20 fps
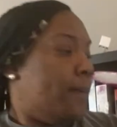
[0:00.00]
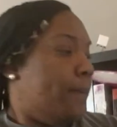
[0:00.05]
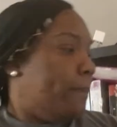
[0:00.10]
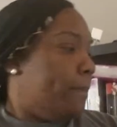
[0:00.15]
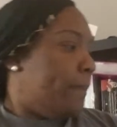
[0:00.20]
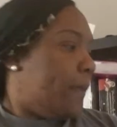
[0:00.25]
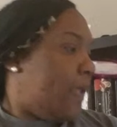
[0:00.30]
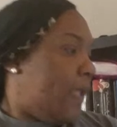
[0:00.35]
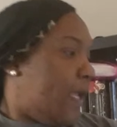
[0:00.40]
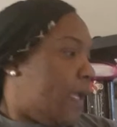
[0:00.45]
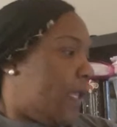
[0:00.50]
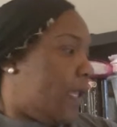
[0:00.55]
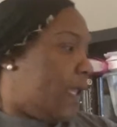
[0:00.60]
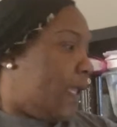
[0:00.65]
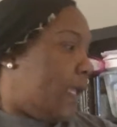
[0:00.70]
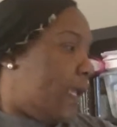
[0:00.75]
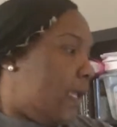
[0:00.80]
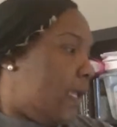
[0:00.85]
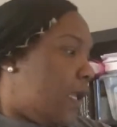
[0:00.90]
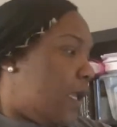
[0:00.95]

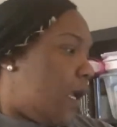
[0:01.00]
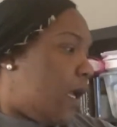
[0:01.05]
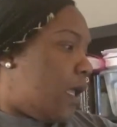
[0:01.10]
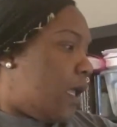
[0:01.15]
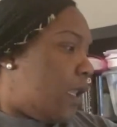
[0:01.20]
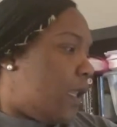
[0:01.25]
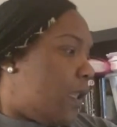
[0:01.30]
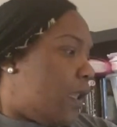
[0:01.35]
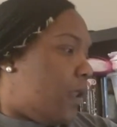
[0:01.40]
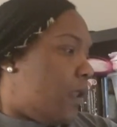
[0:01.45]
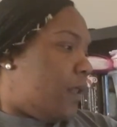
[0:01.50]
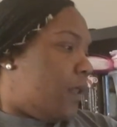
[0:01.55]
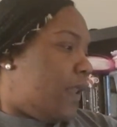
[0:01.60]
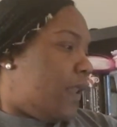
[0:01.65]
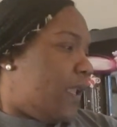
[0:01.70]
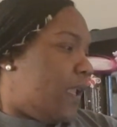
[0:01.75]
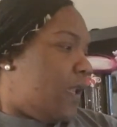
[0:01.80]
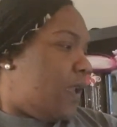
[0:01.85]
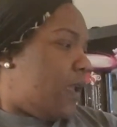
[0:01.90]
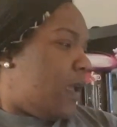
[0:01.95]
Meeklin,
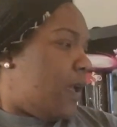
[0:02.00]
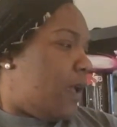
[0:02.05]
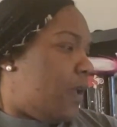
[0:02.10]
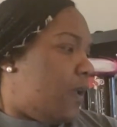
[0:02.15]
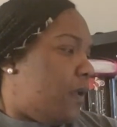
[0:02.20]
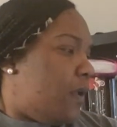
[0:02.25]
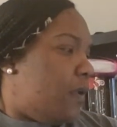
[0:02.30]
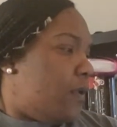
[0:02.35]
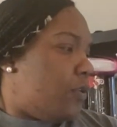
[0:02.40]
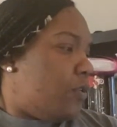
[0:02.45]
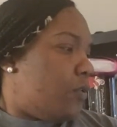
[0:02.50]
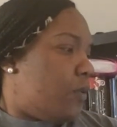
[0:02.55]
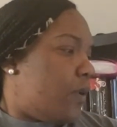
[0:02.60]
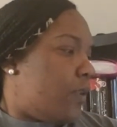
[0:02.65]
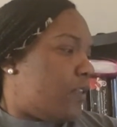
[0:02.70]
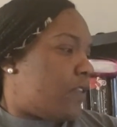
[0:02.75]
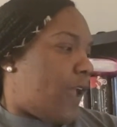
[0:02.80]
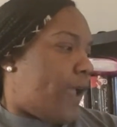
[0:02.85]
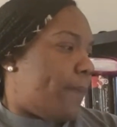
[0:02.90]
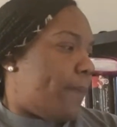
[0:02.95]
Alina, you
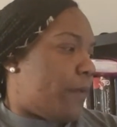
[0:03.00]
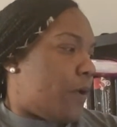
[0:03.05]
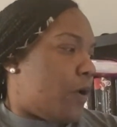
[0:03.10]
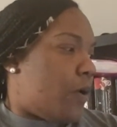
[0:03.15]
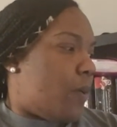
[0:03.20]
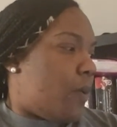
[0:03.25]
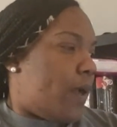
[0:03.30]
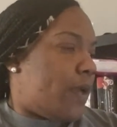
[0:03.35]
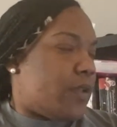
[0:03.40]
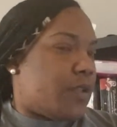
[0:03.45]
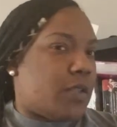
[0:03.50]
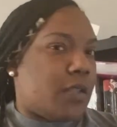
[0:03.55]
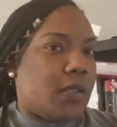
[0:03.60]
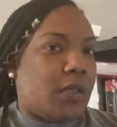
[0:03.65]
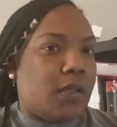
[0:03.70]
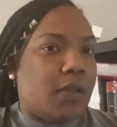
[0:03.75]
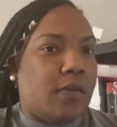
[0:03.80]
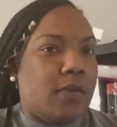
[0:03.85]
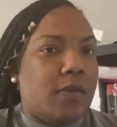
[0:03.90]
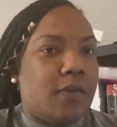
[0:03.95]
can type your
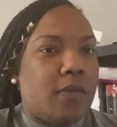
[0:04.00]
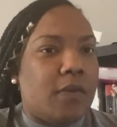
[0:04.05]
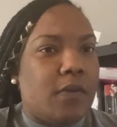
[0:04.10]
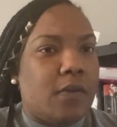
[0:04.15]
questions.